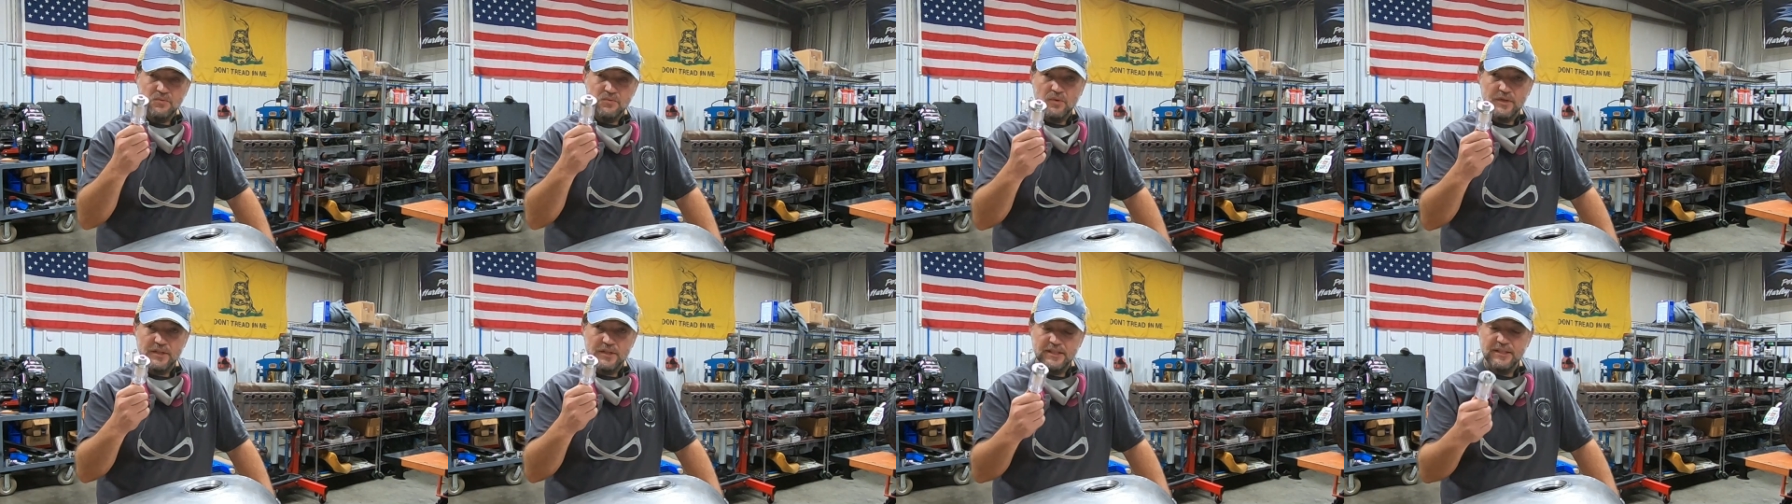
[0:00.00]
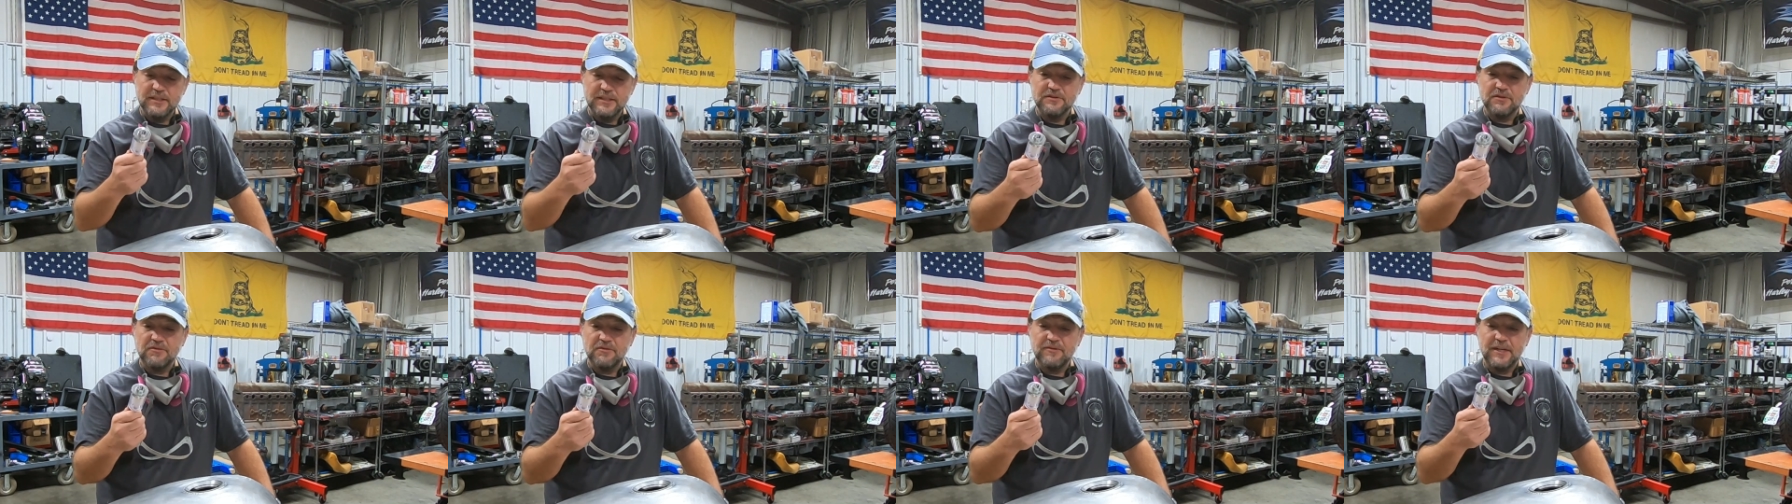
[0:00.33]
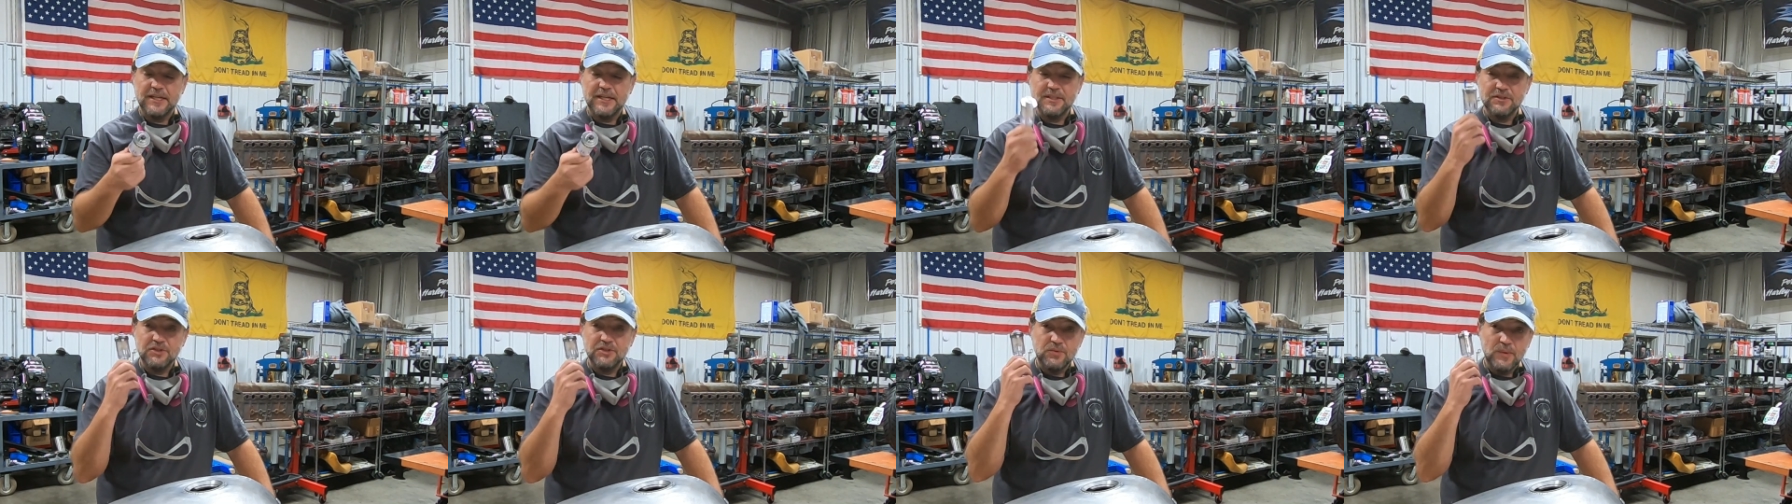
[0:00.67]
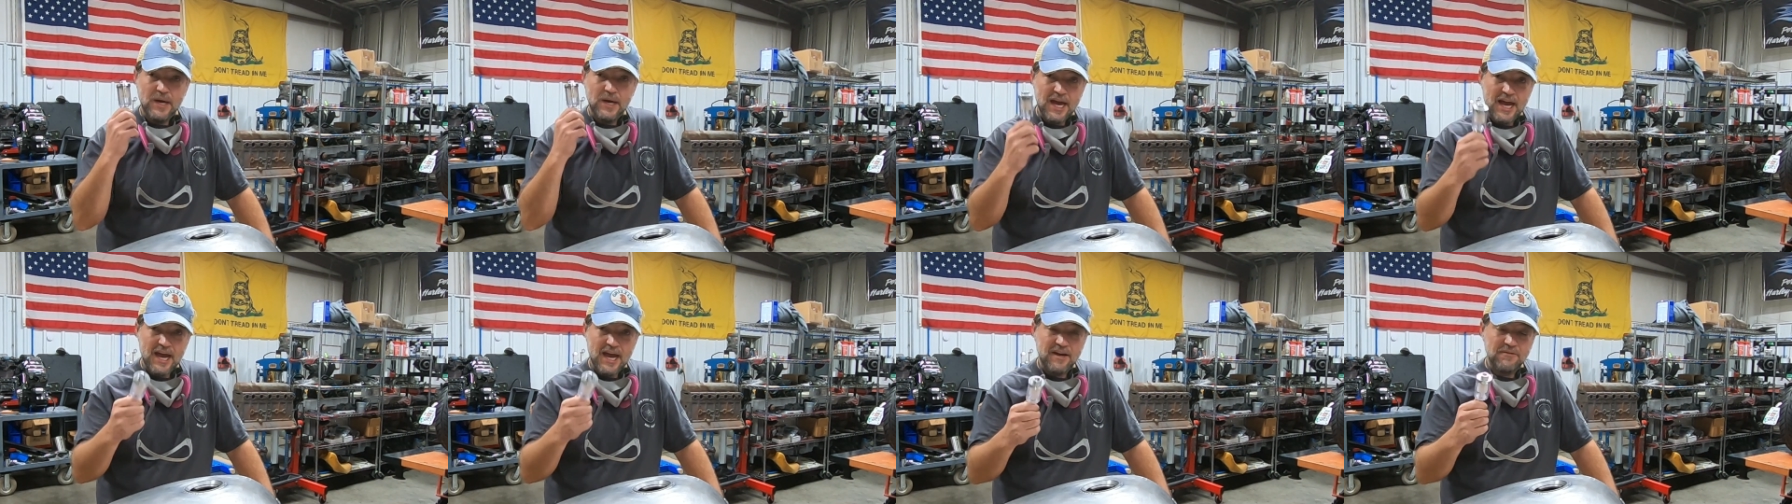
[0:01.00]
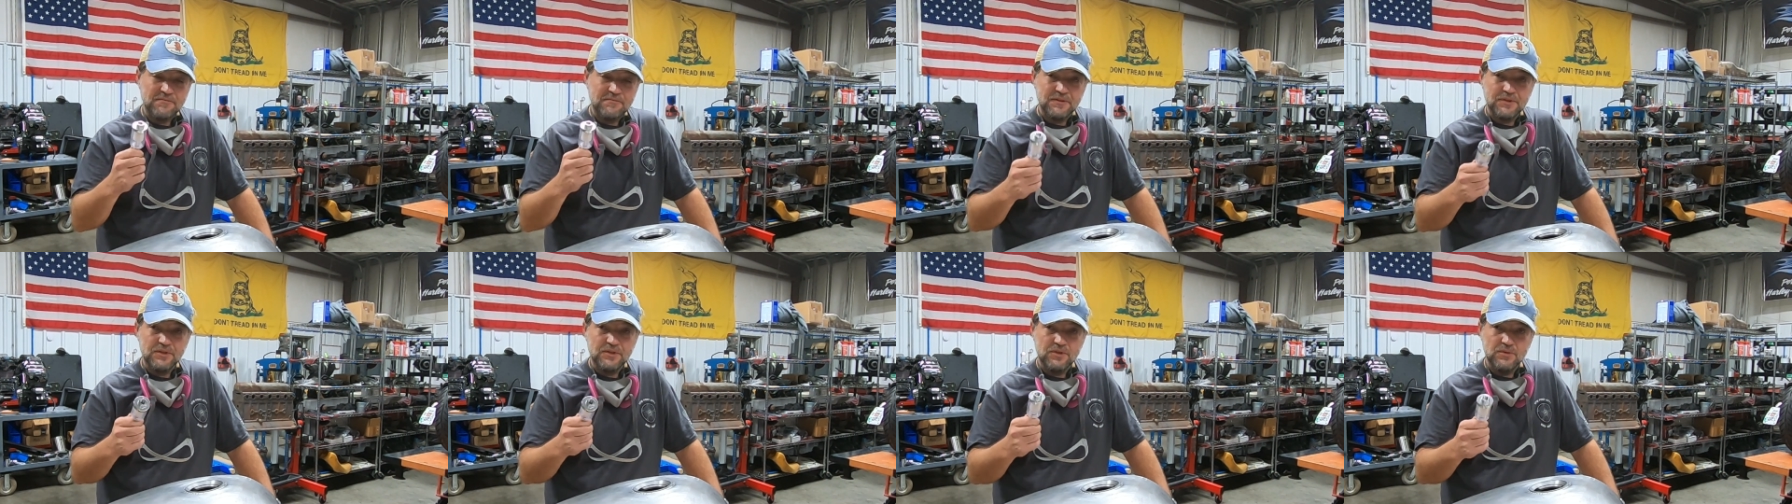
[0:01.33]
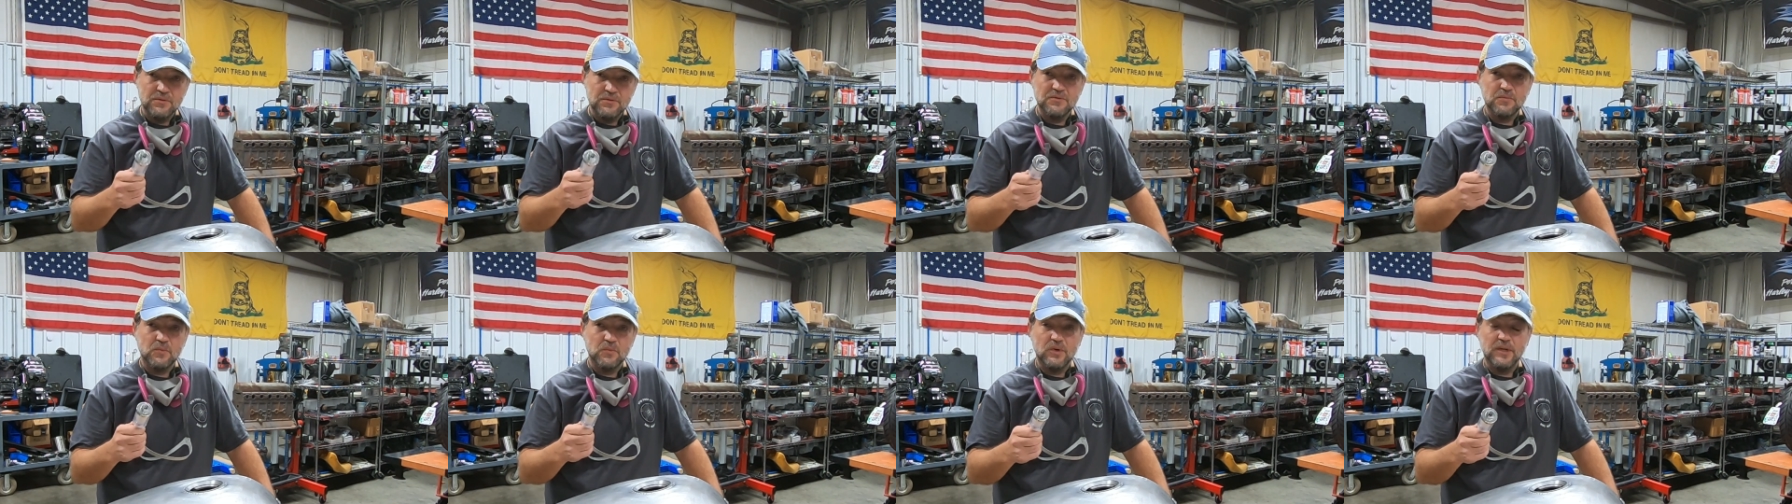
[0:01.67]
one of these or find that you have to
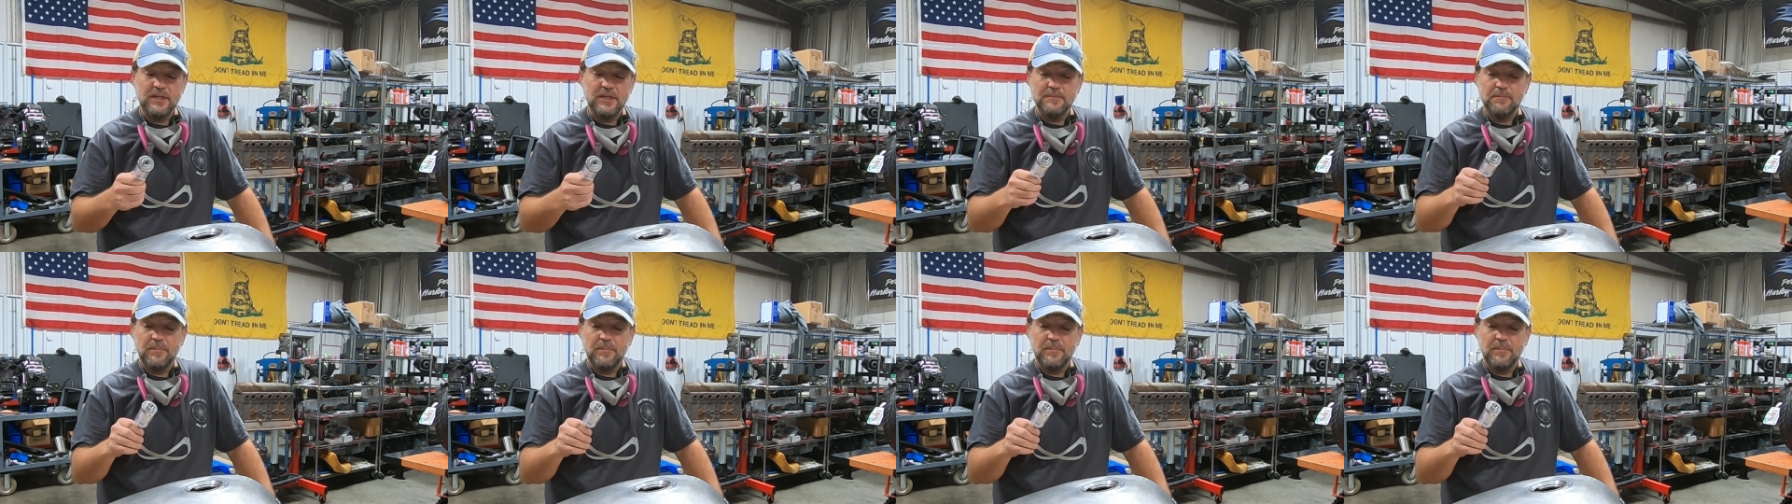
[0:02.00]
use one,